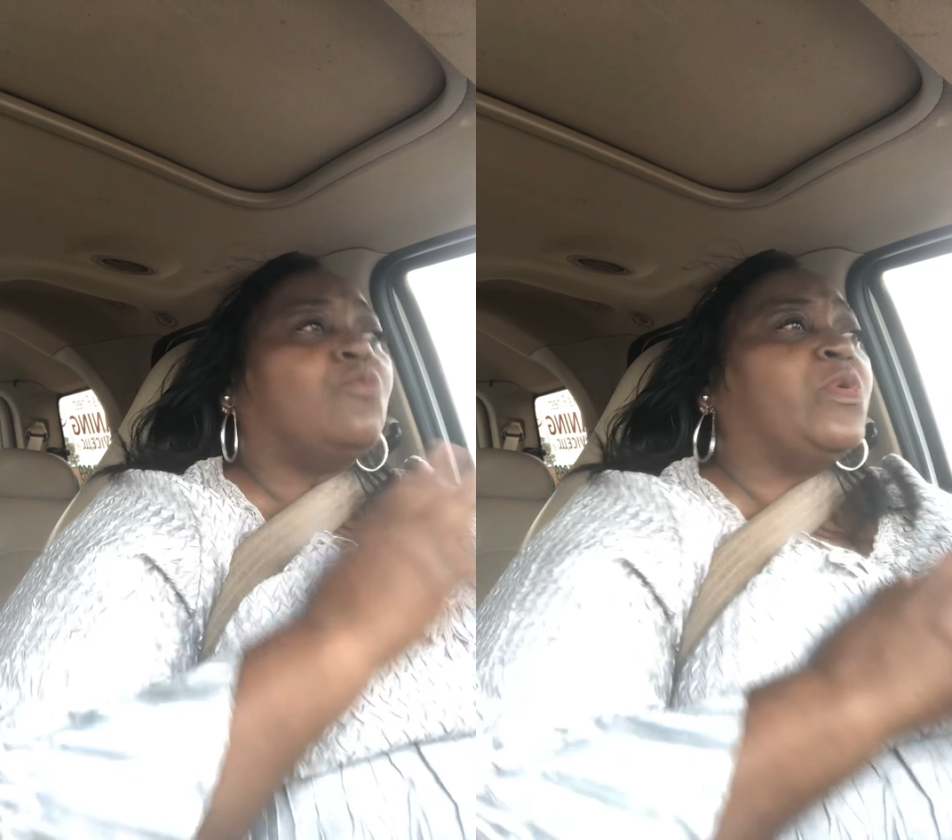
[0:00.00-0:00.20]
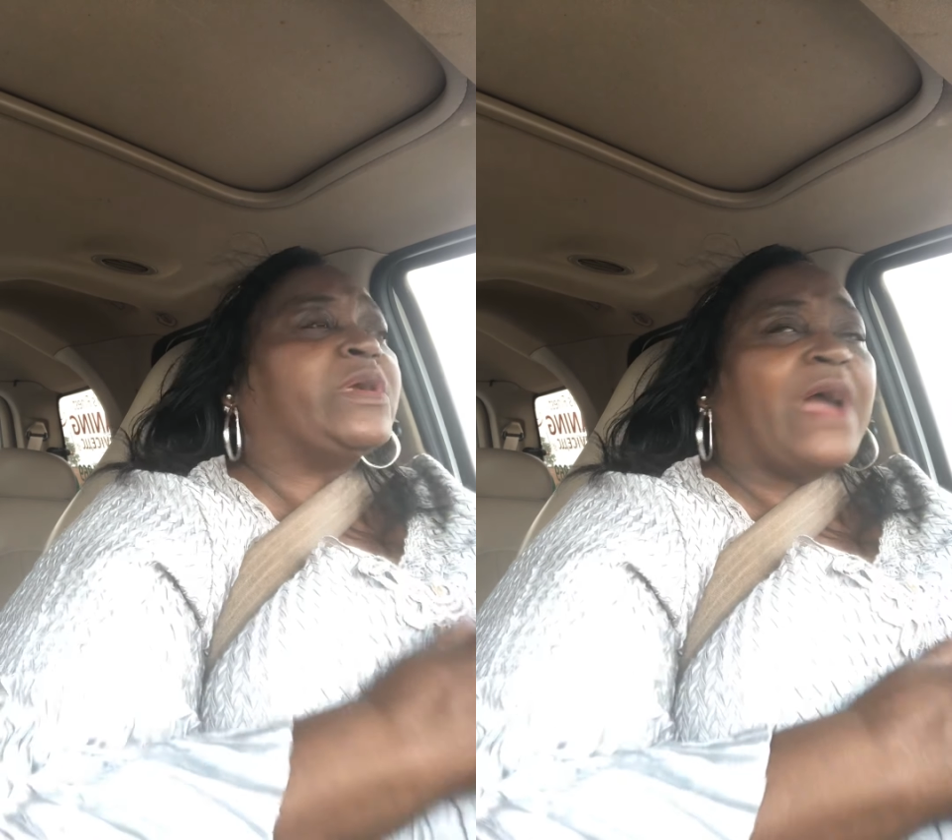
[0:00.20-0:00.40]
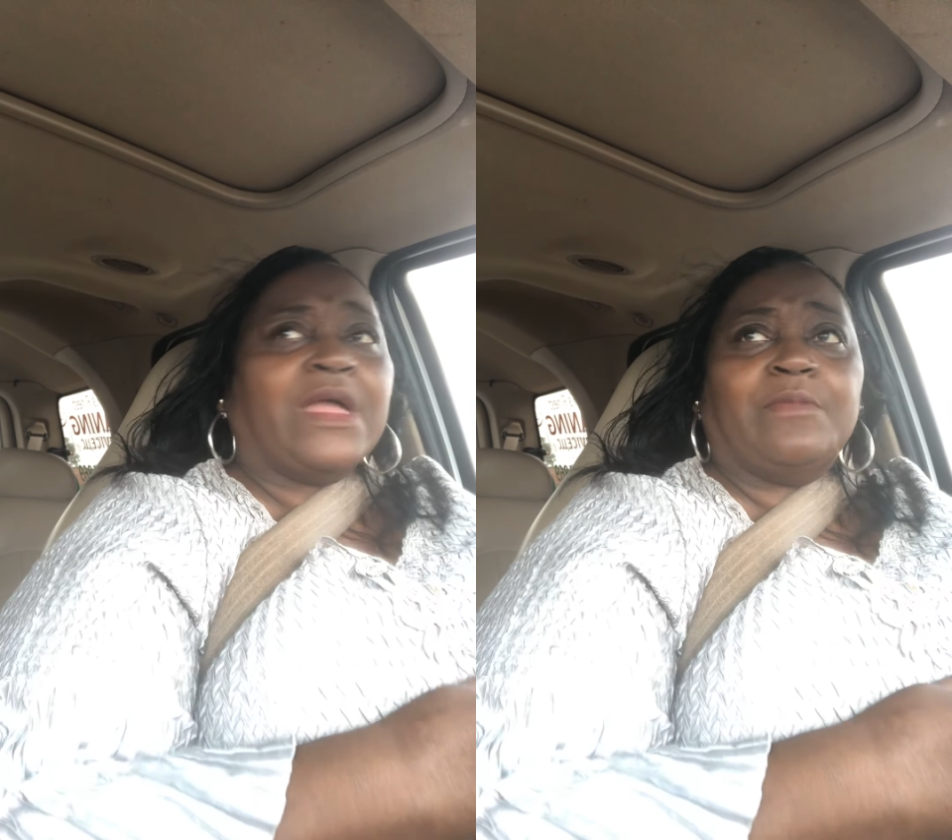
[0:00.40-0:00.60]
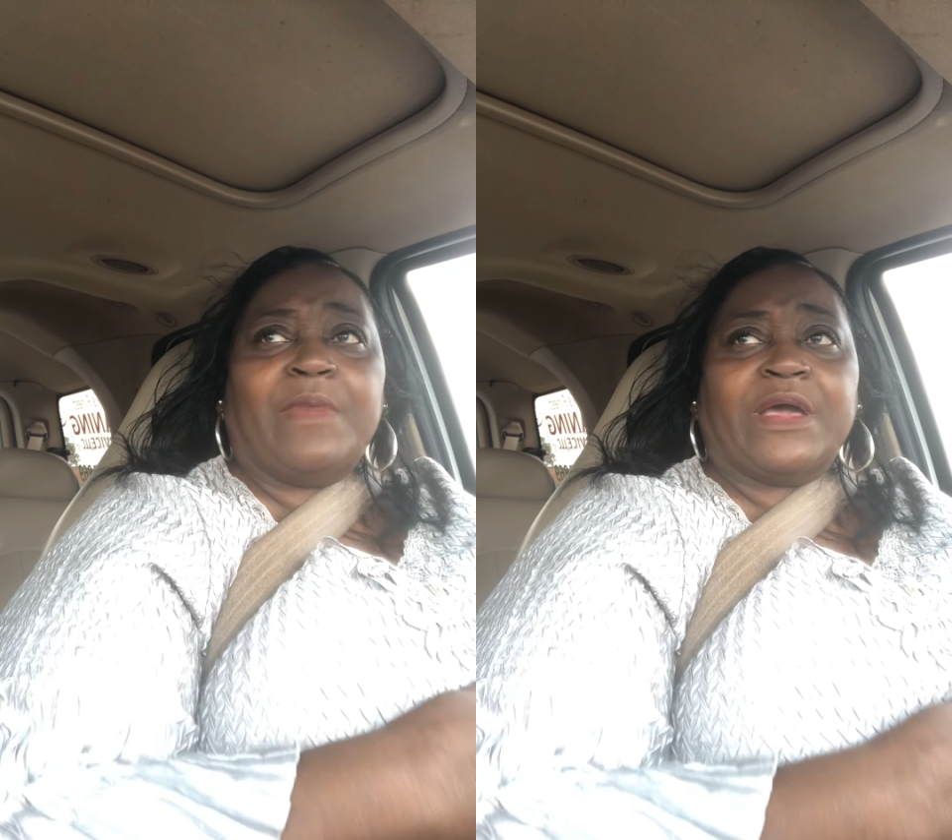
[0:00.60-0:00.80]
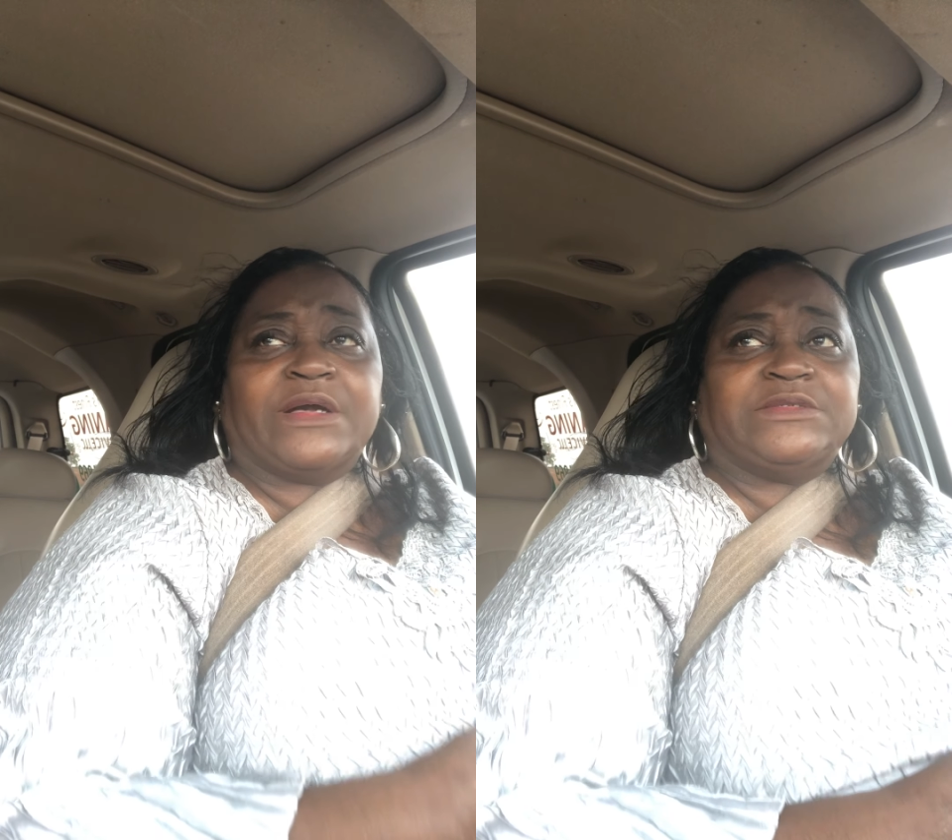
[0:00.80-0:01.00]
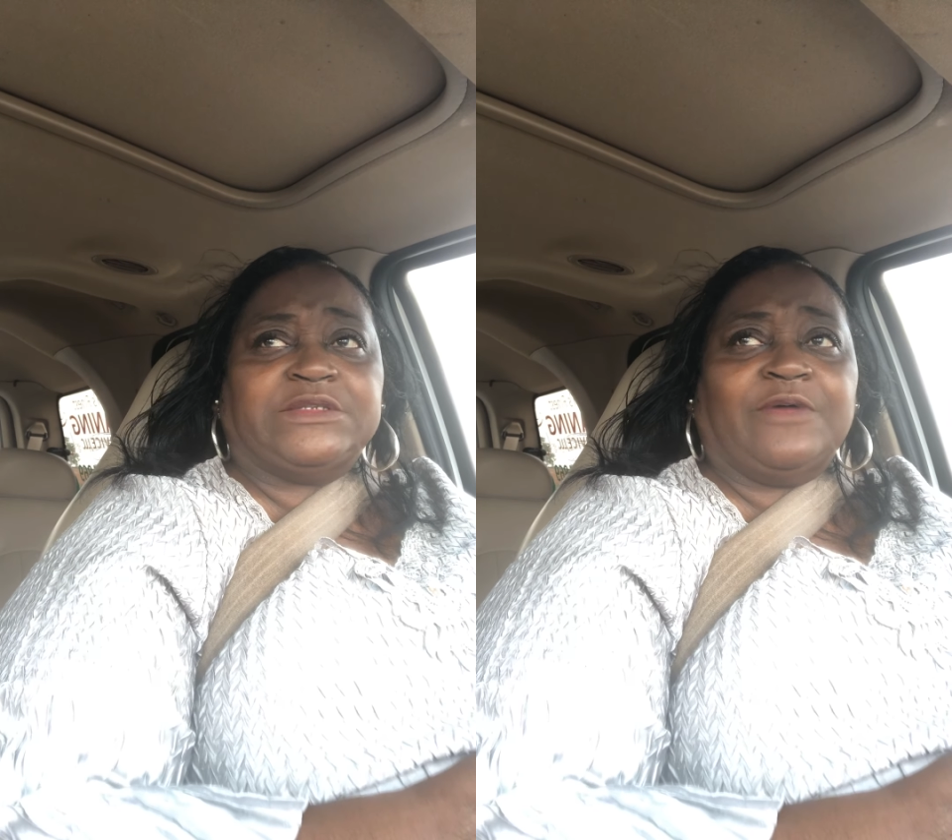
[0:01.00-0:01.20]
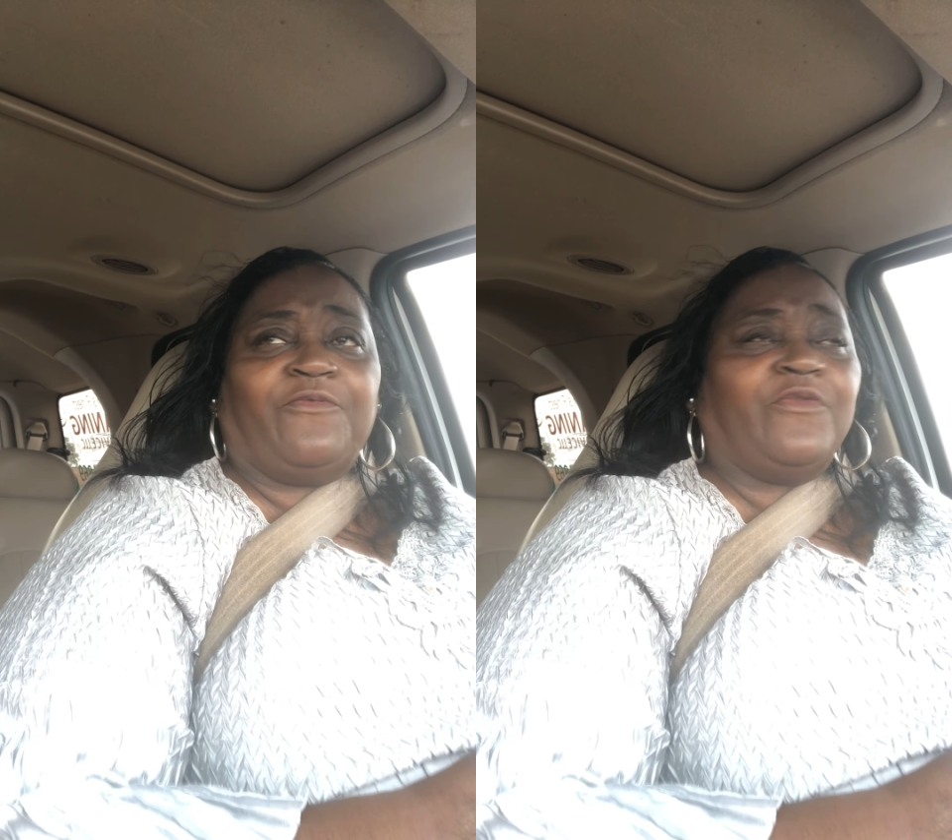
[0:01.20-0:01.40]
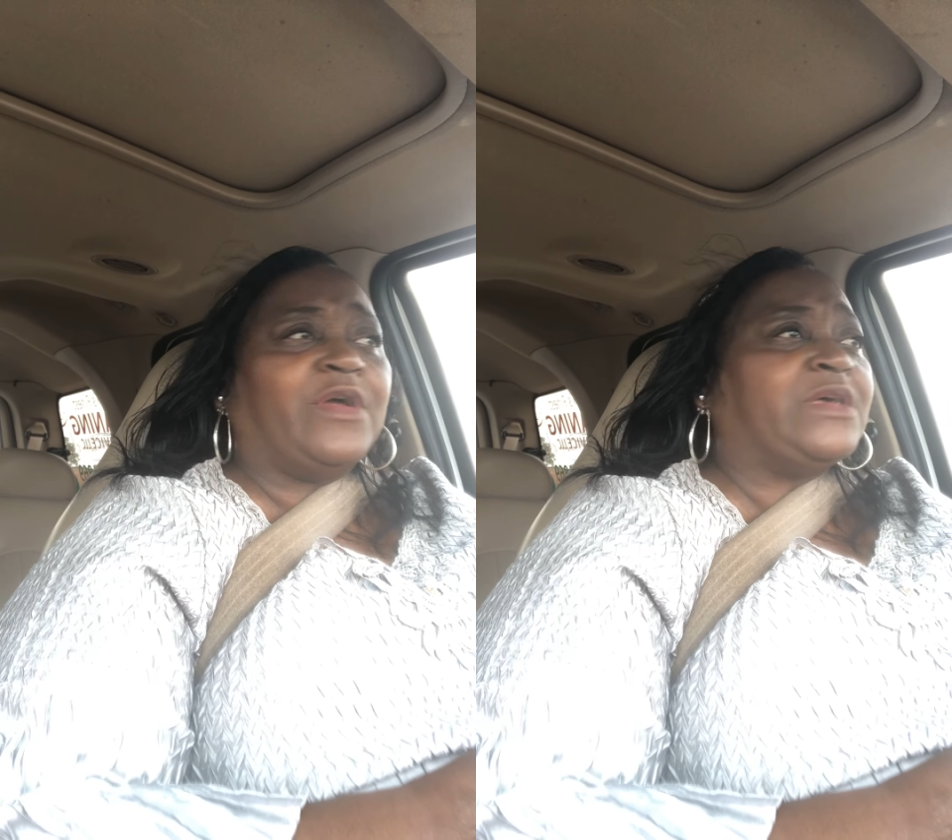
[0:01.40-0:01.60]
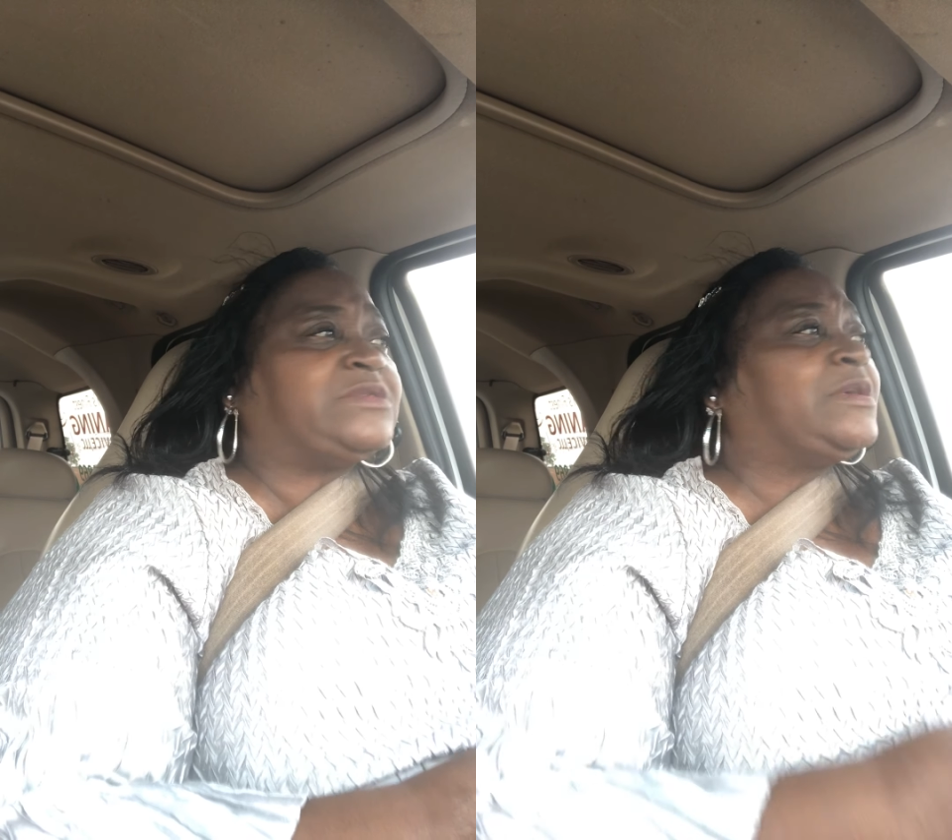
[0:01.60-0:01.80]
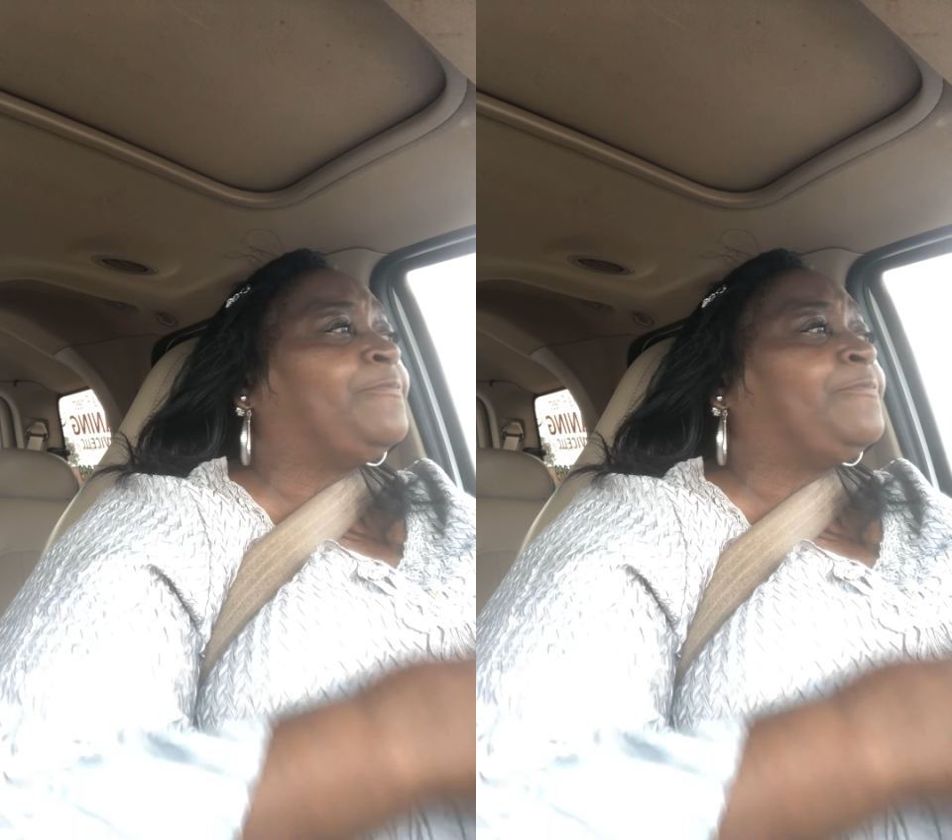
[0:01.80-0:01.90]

We got to make a difference.